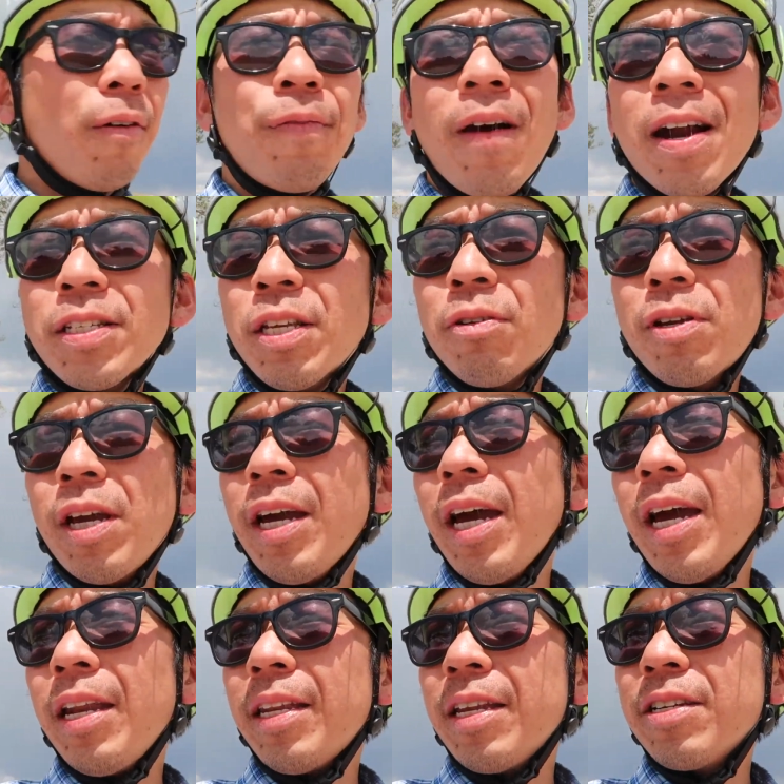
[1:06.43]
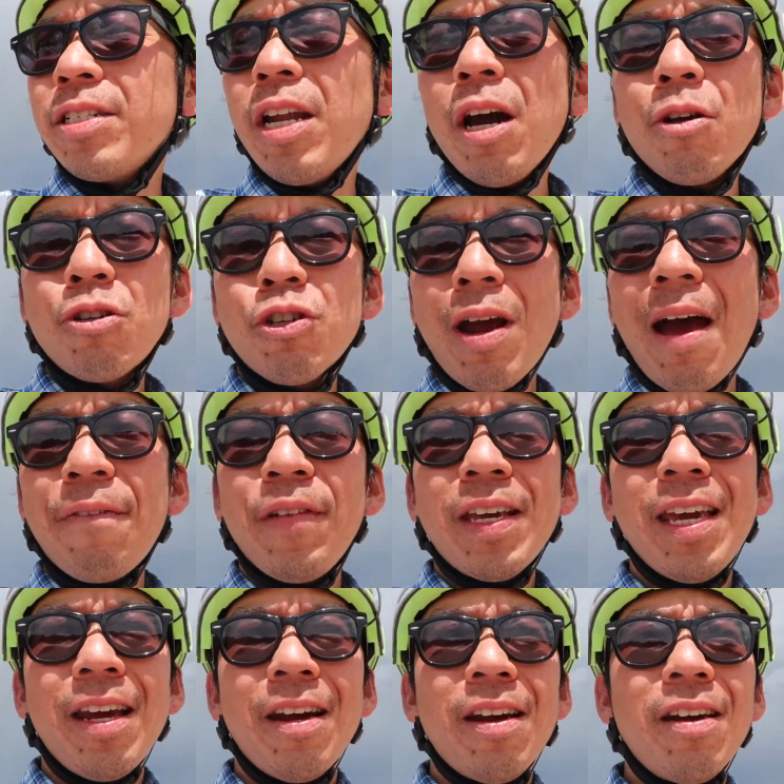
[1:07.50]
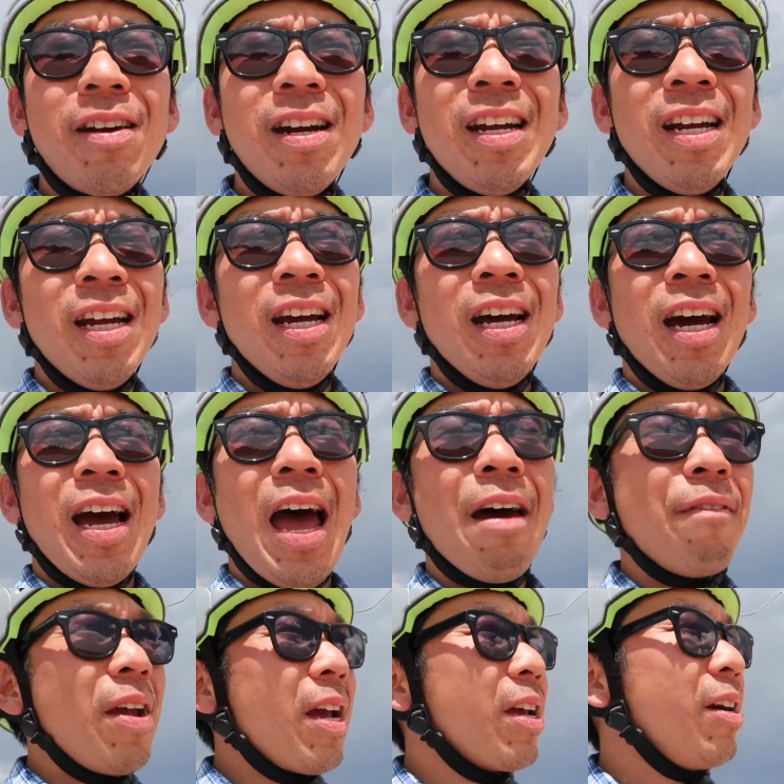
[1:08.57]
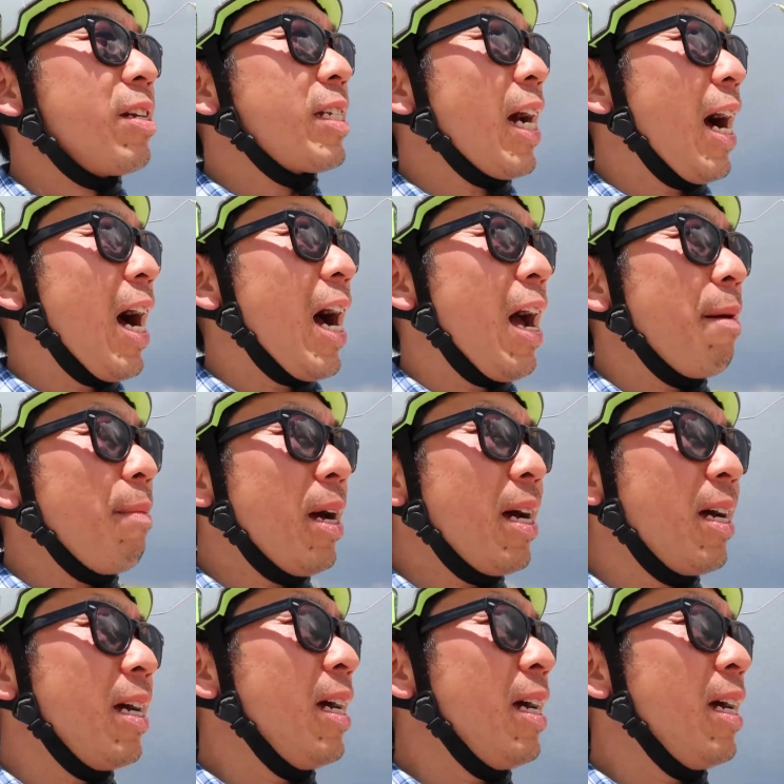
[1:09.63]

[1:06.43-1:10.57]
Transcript: So far so good. There's no traffic here. Having a good time.